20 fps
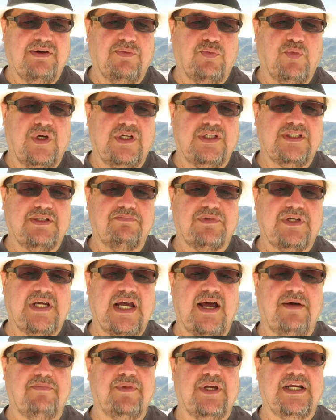one
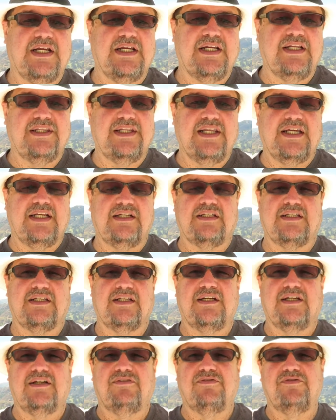commented that
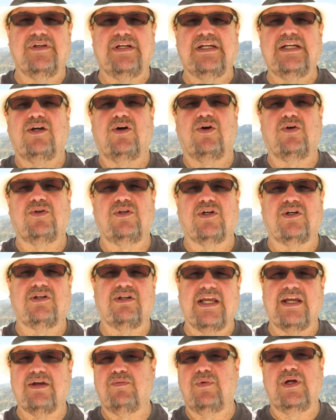the video looked
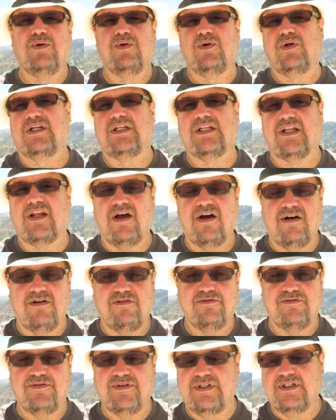like we were in
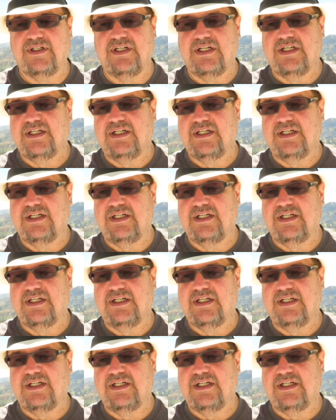love, and